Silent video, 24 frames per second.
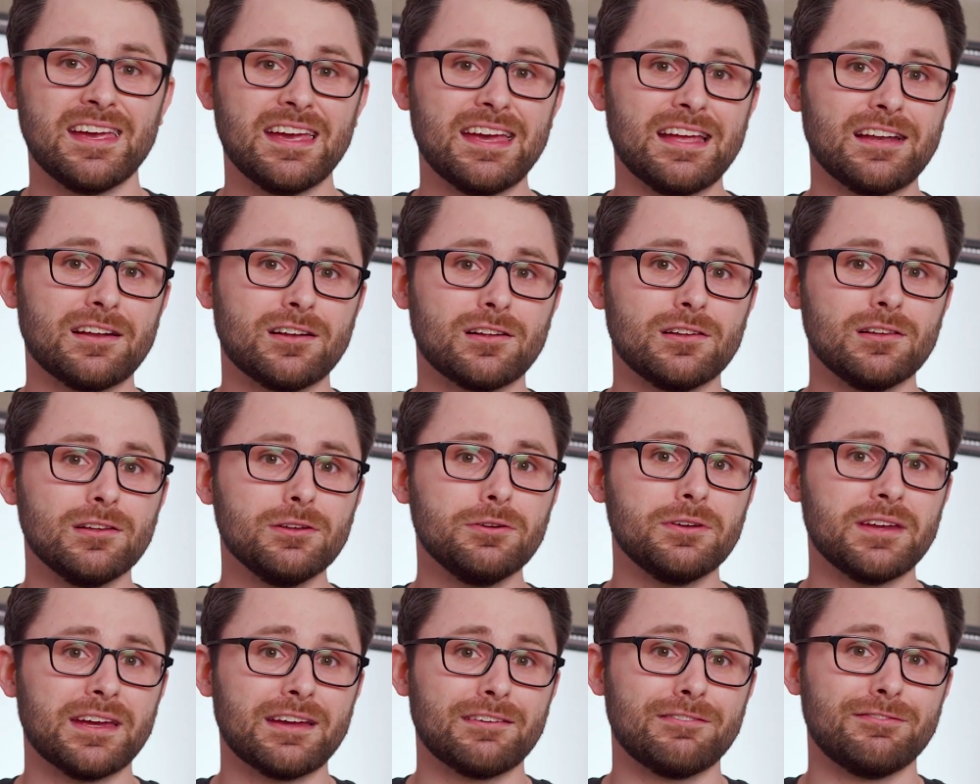
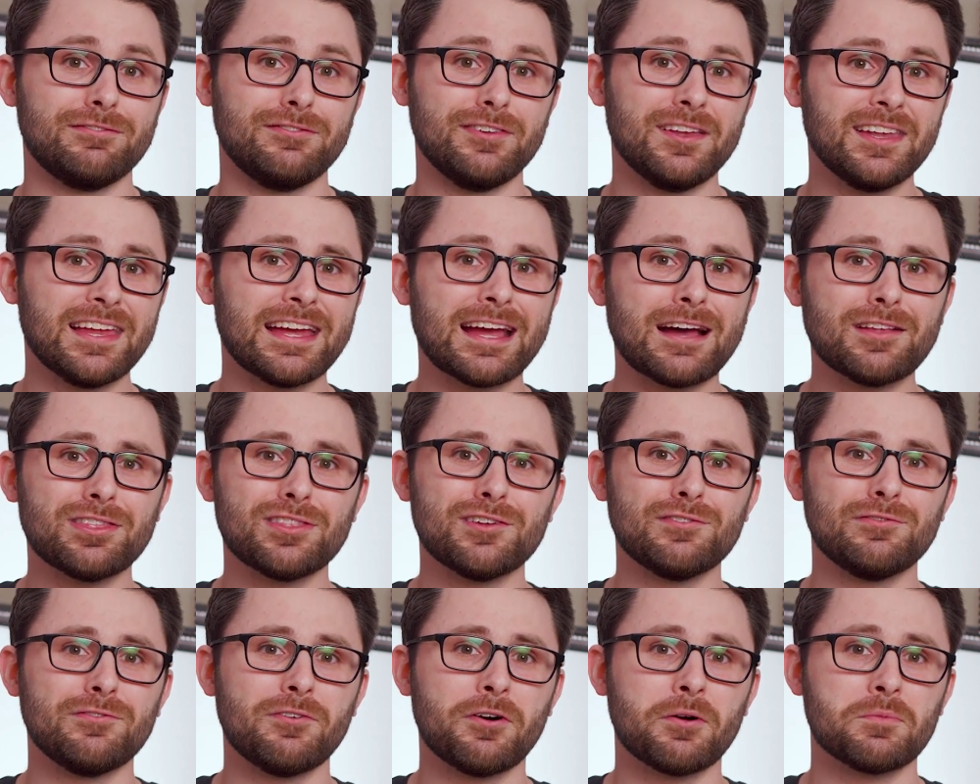including filling out
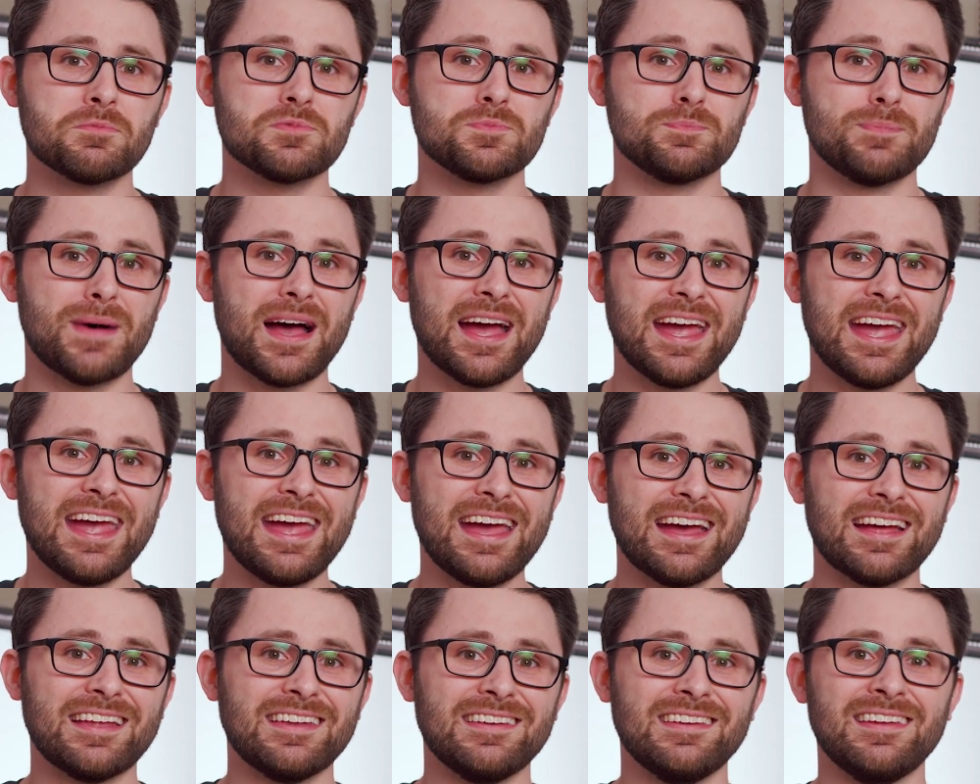the forms by
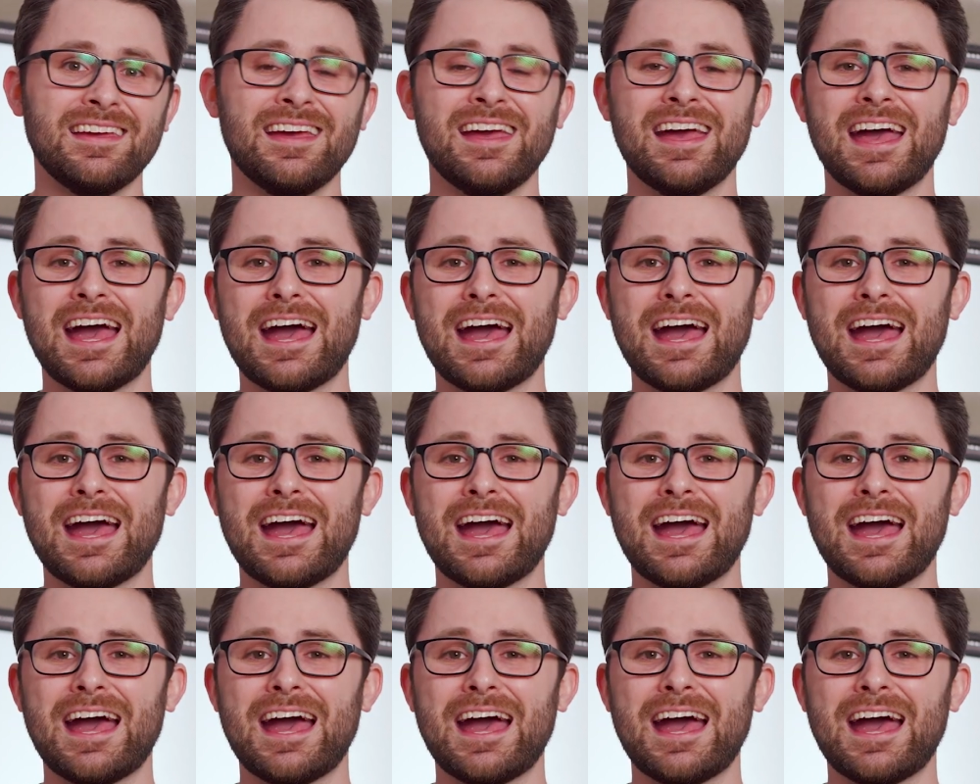hand